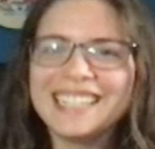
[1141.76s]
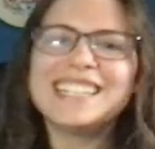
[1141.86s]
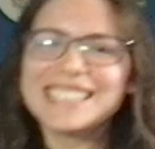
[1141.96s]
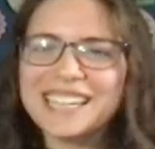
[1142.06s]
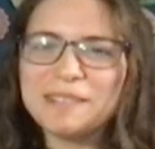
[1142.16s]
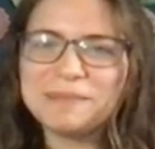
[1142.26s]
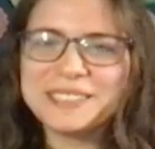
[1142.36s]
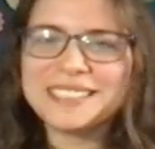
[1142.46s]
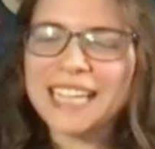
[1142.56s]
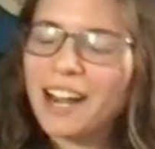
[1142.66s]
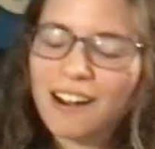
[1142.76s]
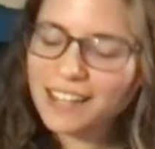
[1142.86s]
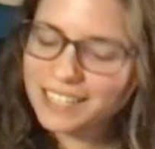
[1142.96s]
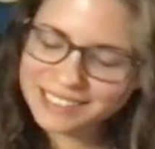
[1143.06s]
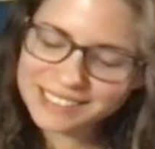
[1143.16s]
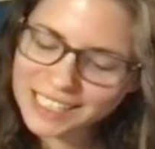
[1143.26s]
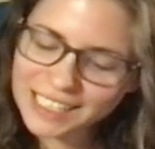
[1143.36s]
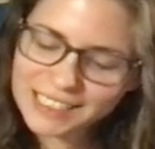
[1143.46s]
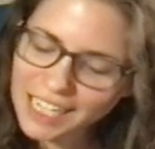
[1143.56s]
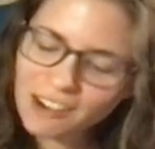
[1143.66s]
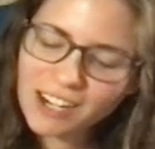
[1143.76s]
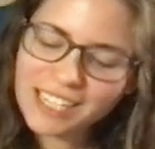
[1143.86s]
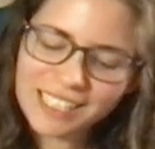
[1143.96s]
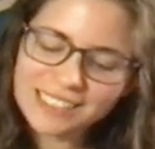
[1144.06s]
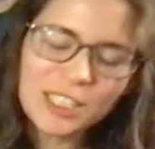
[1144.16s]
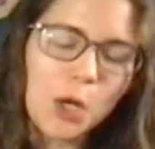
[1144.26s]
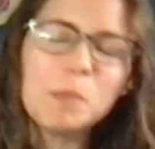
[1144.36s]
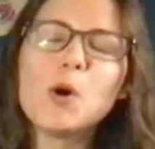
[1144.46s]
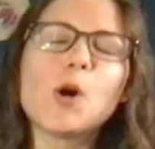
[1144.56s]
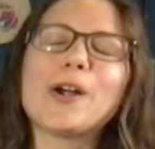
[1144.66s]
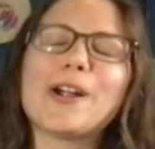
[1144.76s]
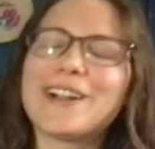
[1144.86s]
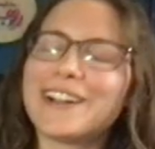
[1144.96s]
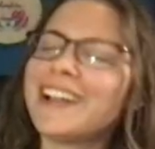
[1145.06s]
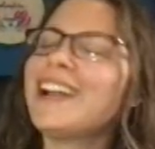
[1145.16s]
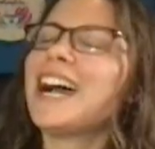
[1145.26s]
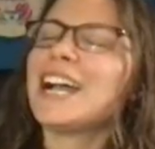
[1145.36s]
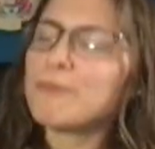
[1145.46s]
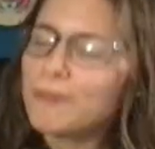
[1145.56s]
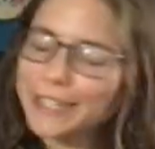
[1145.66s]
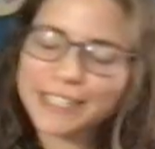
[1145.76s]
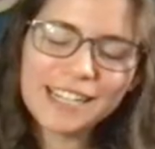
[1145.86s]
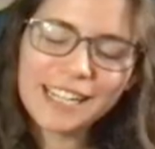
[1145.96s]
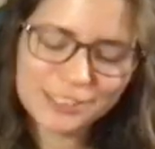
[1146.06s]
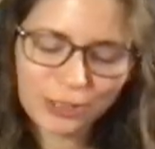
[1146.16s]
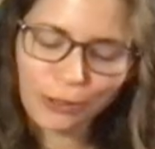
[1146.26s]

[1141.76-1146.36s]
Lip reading: Yep, Sarah is no more. I recognized her